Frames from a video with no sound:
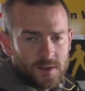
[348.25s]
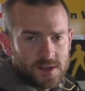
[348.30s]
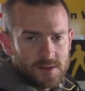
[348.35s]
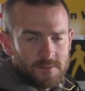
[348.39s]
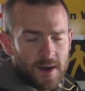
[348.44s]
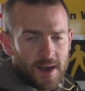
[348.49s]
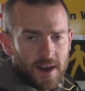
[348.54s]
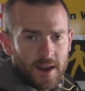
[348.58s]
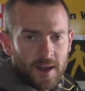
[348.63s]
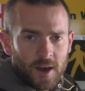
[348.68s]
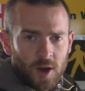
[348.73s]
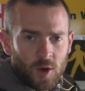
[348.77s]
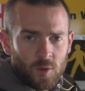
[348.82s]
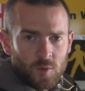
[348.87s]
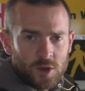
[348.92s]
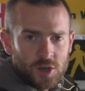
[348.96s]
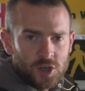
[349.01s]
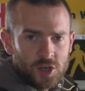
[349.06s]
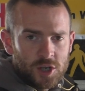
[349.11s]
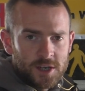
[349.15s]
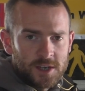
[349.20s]
Doesn't matter how
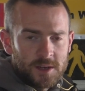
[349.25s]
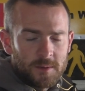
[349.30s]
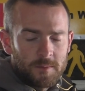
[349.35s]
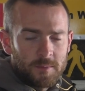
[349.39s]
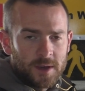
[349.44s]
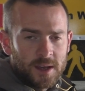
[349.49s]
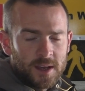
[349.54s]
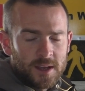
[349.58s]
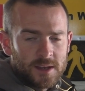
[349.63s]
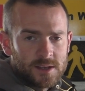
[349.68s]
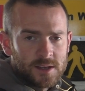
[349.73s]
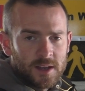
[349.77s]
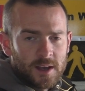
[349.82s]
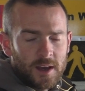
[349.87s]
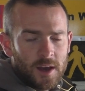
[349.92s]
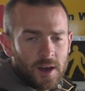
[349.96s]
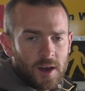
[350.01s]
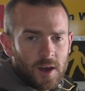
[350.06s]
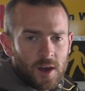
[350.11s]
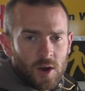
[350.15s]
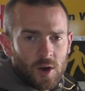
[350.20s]
you treat your bees,
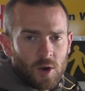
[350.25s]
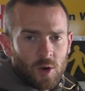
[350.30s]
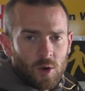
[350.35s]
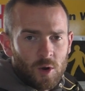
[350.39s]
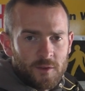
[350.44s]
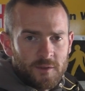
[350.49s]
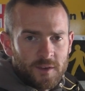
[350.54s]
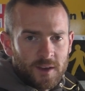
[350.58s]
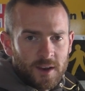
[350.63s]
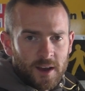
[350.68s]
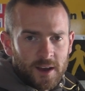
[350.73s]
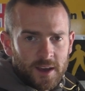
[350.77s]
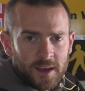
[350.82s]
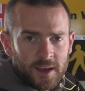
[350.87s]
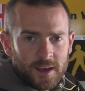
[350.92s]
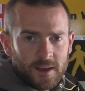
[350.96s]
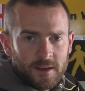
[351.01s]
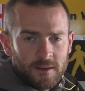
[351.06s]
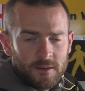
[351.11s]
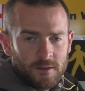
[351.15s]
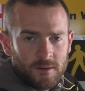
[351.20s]
or if you're
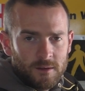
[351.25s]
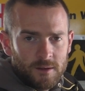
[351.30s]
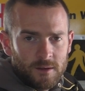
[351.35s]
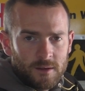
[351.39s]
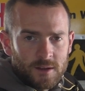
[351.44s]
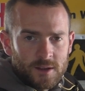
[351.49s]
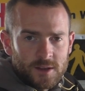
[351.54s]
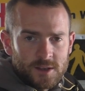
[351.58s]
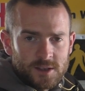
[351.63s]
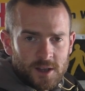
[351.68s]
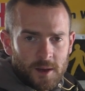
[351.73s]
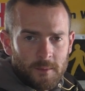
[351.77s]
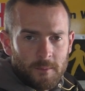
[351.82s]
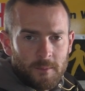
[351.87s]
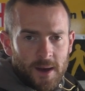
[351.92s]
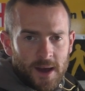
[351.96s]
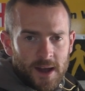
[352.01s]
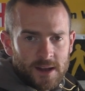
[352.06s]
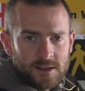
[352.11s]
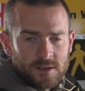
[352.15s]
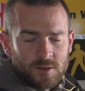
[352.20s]
lucky, some
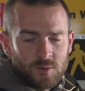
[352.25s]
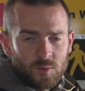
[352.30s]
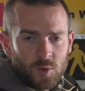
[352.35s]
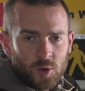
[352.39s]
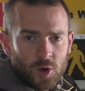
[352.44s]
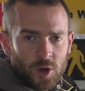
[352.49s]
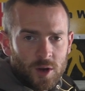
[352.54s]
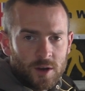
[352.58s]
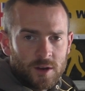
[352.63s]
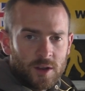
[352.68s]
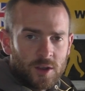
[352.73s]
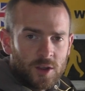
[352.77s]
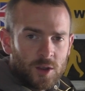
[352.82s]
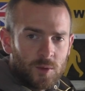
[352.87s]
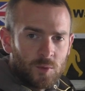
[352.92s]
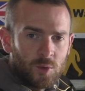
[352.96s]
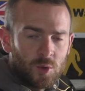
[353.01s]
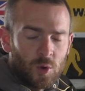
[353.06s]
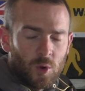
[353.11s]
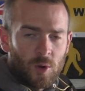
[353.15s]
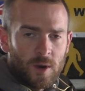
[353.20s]
parts of the world
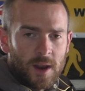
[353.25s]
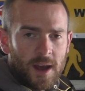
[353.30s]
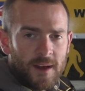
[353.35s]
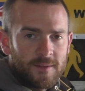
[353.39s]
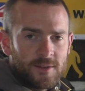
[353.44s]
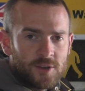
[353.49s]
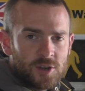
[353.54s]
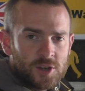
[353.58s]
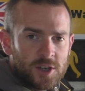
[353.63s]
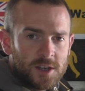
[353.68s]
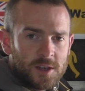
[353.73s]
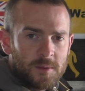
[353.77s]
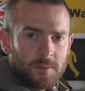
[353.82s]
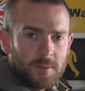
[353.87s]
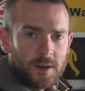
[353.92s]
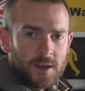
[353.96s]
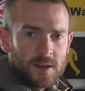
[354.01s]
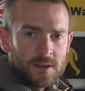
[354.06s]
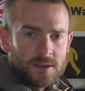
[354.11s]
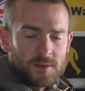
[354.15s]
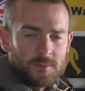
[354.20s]
you don't have to treat your
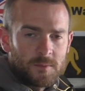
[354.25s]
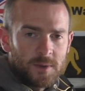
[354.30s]
bees.